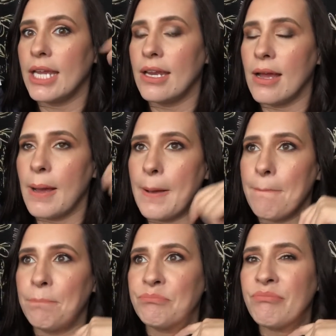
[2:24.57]
and
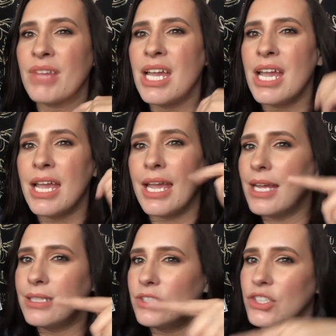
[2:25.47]
um,
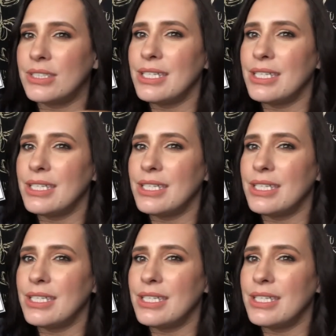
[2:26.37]
it just